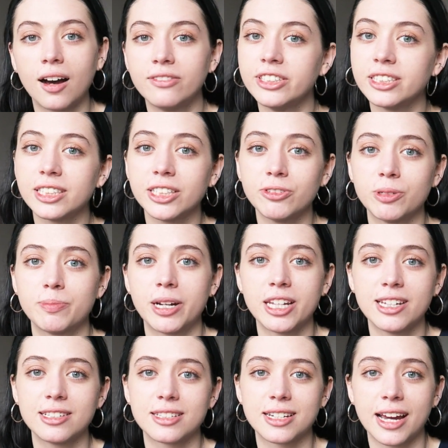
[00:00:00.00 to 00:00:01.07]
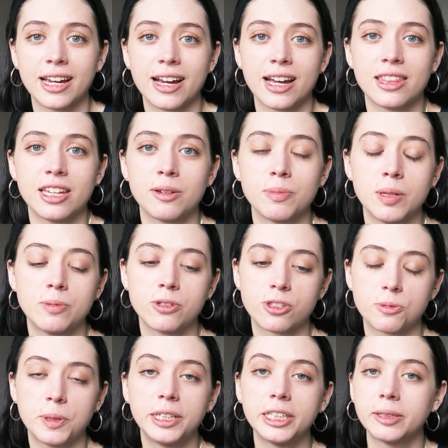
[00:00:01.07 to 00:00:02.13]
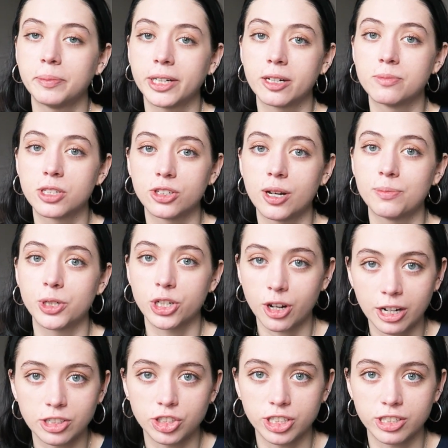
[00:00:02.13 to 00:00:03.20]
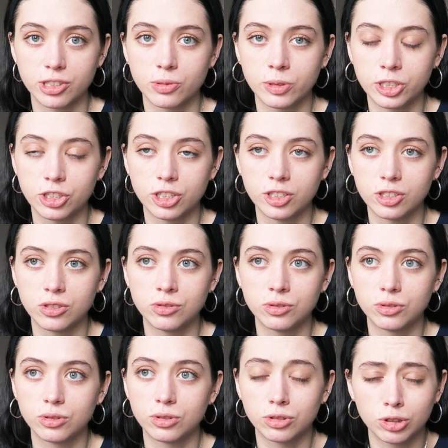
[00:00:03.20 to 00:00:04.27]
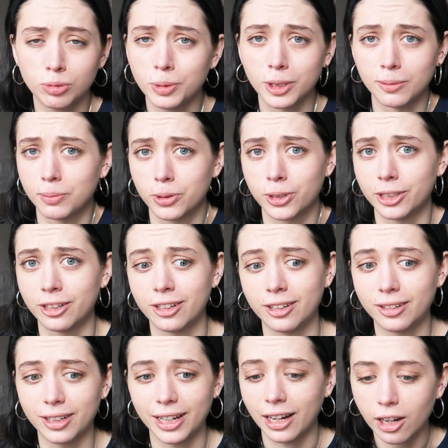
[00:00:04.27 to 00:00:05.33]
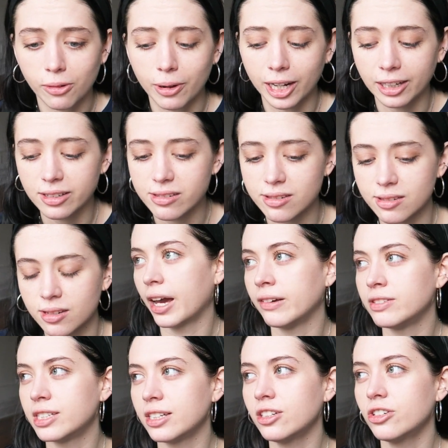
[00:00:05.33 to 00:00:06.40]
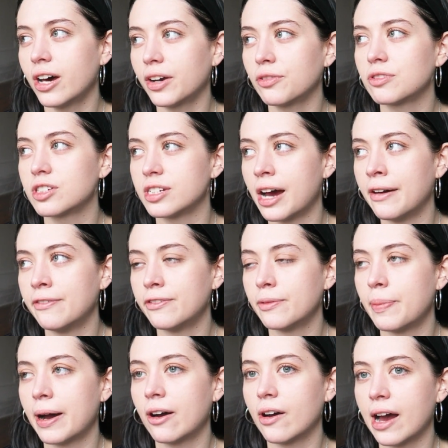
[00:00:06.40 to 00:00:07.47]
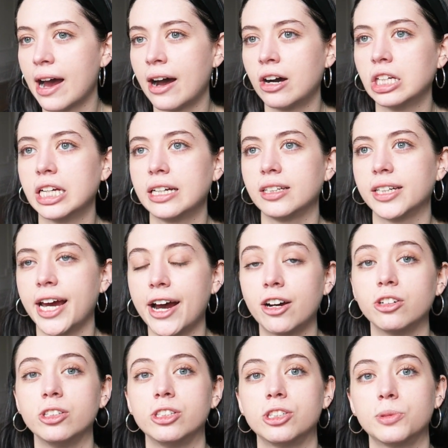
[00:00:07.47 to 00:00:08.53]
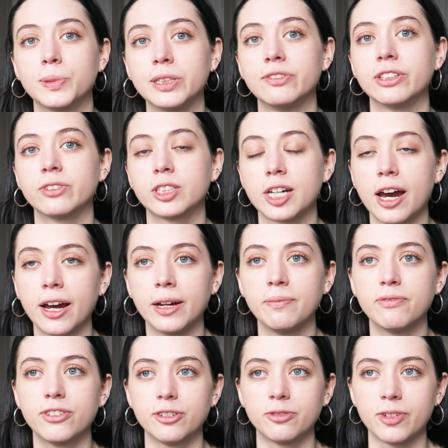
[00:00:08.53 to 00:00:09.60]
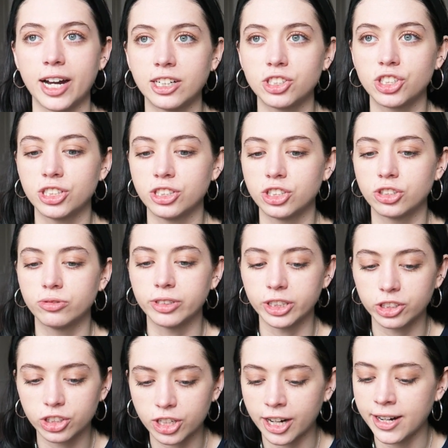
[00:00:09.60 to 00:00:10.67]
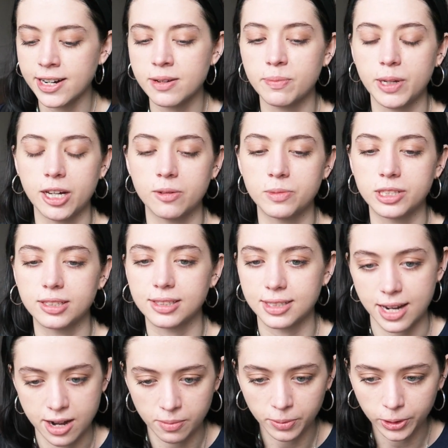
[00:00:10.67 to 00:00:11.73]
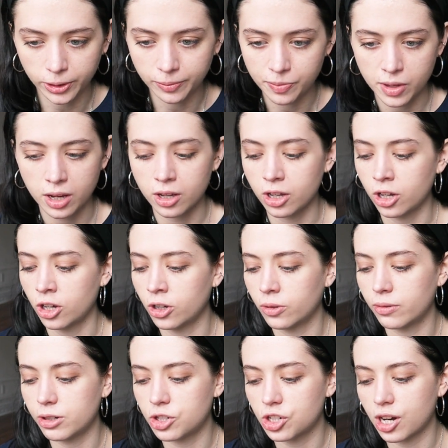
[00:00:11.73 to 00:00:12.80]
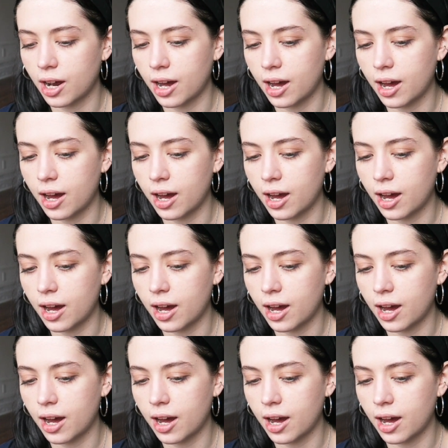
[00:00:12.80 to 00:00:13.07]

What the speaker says: Obviously, when money is tight, I think people's spending becomes a lot more conscious, which is super important anyways. I've seen a lot of stuff about how like now is the perfect time for fashion to restart and become sustainable, which